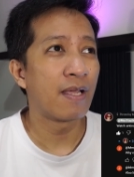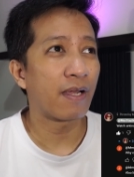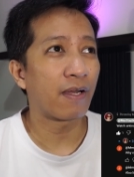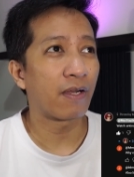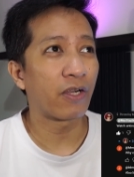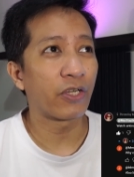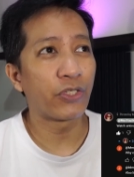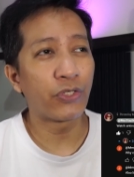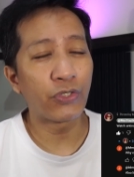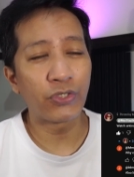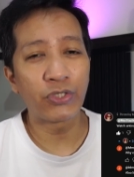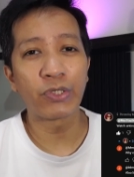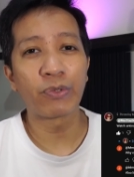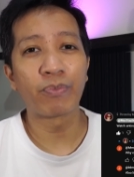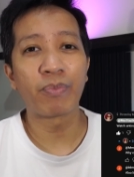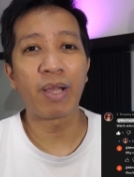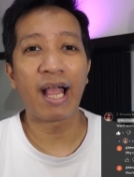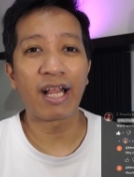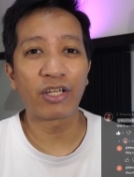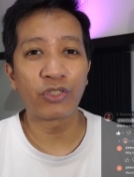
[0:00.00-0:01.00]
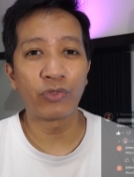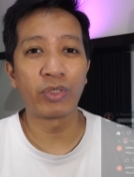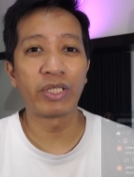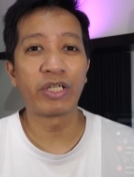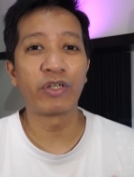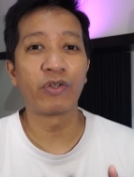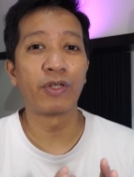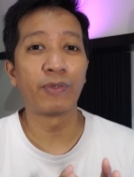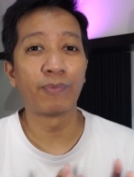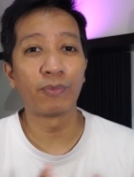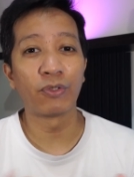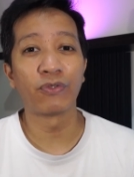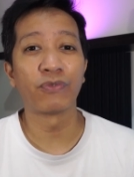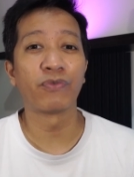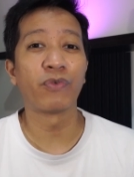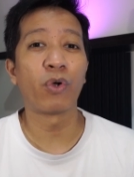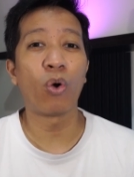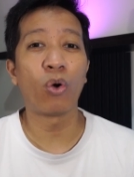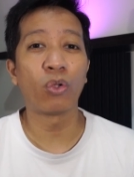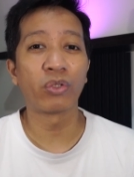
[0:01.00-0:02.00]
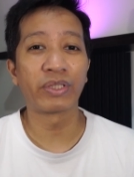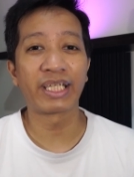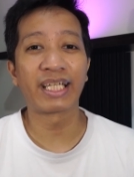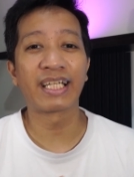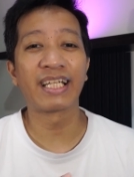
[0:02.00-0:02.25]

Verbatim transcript: uh, YouTube actually removed all the